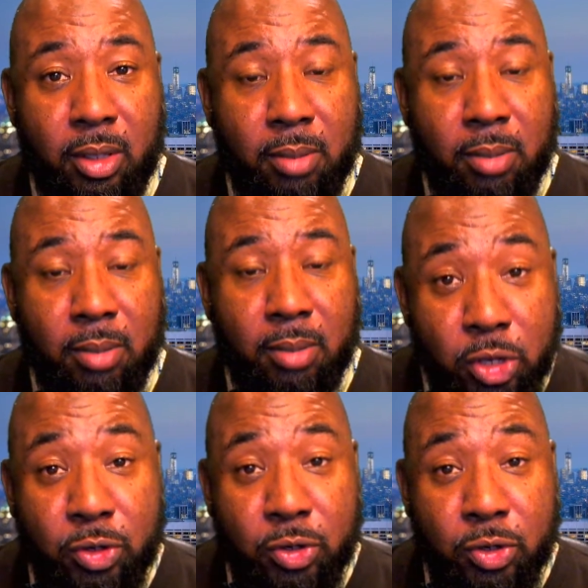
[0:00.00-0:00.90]
Before
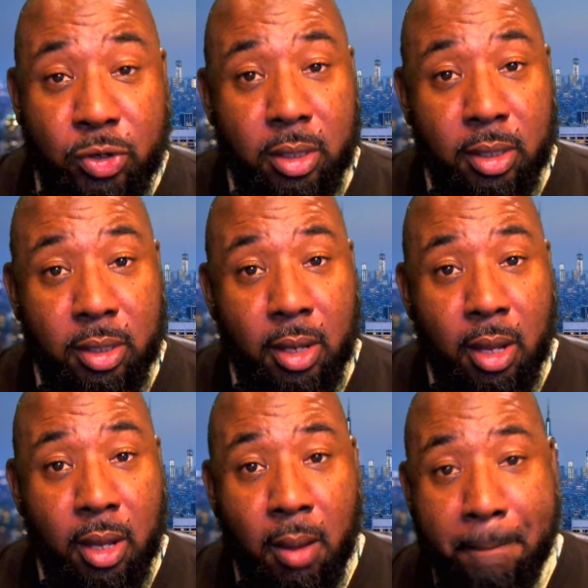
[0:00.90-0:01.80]
you do it,
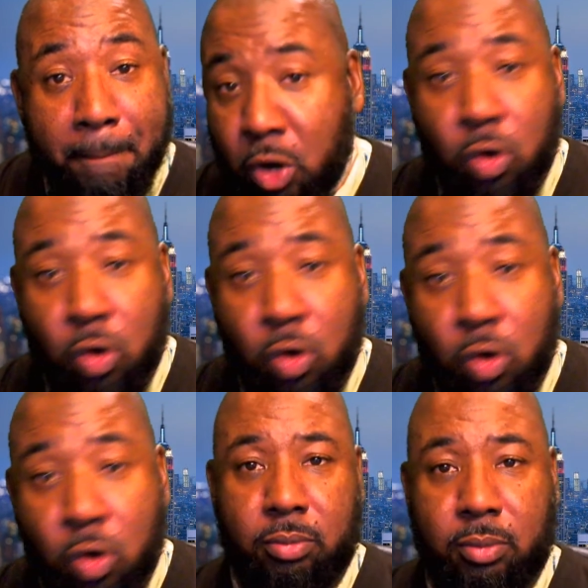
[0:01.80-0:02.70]
boom,
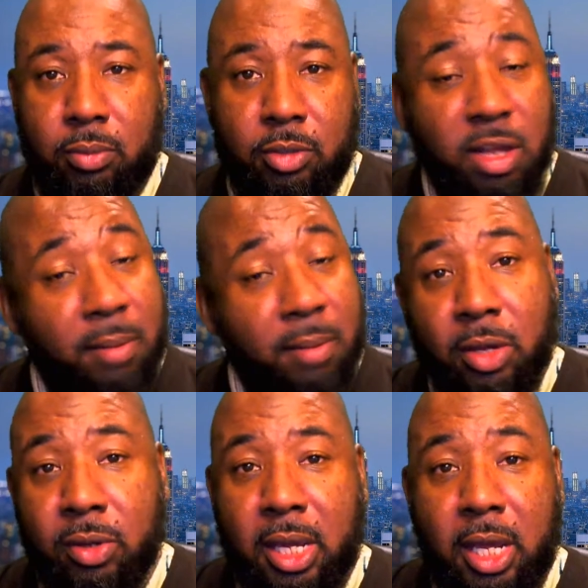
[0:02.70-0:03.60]
somebody
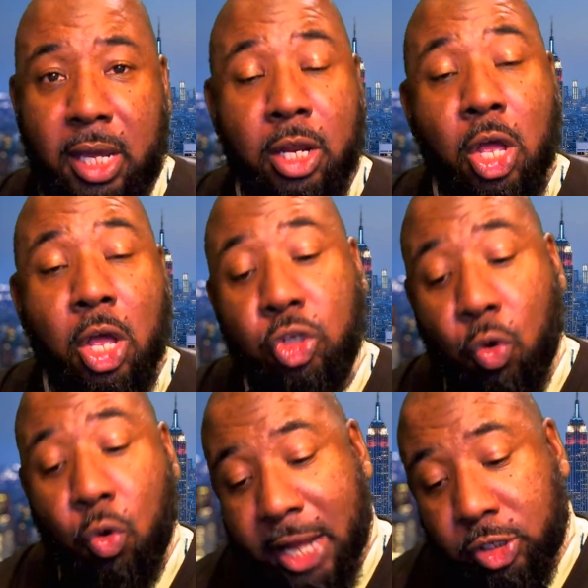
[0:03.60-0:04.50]
going to get hit. So
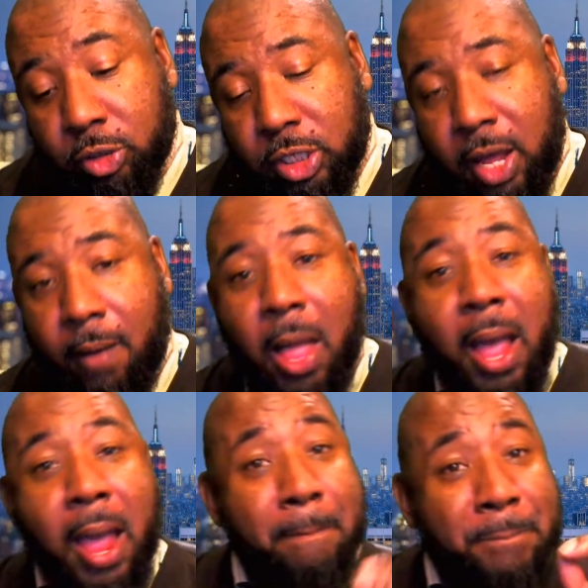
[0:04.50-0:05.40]
watch your step.
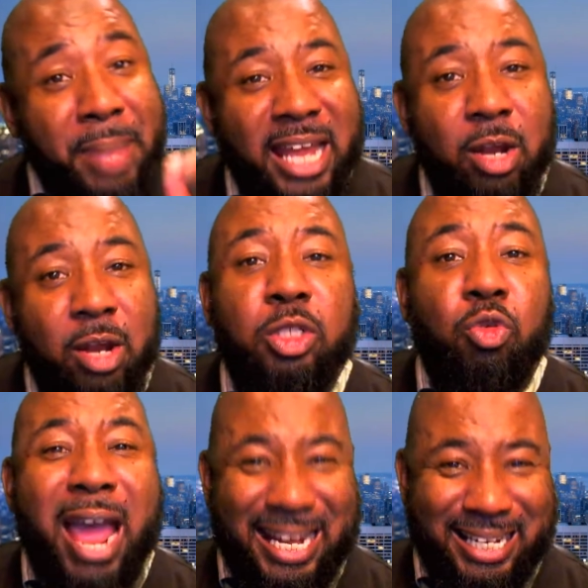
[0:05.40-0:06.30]
And Bannon was
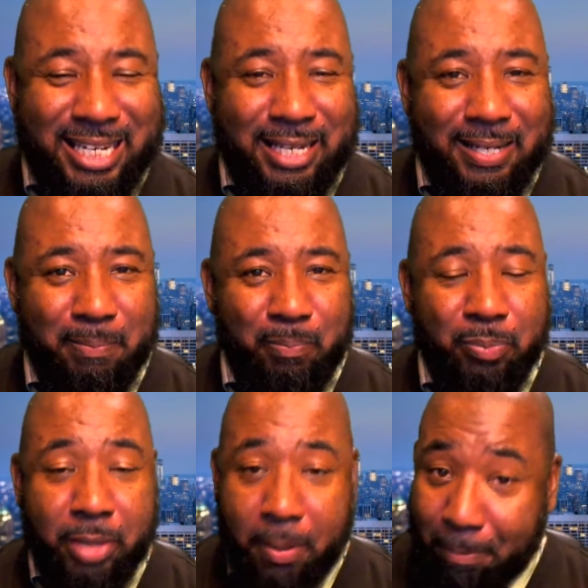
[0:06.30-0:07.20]
right.
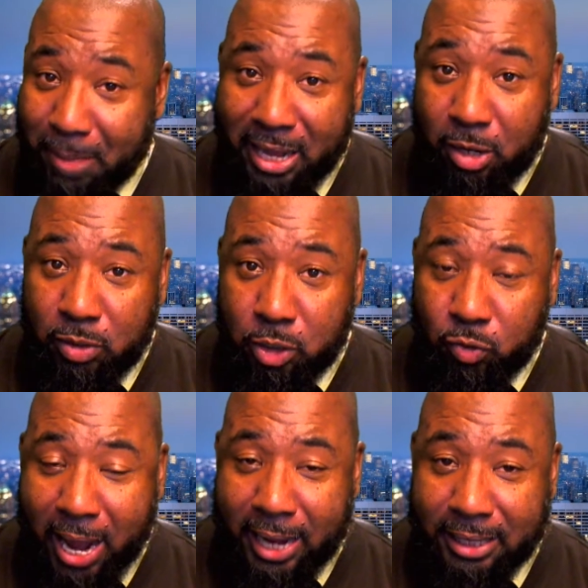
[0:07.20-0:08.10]
Bannon was
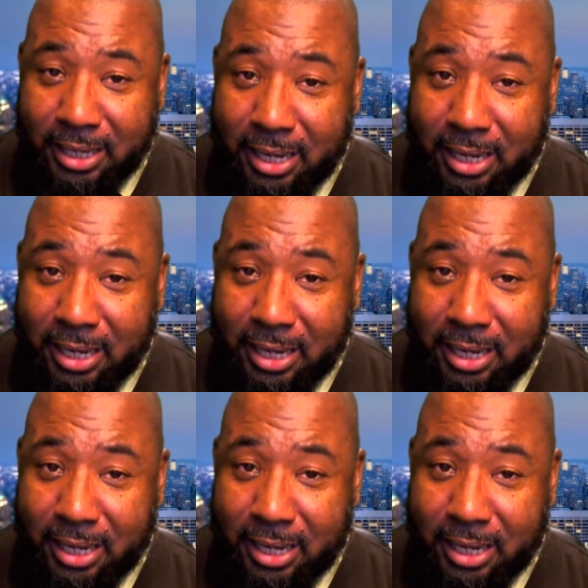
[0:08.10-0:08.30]
right.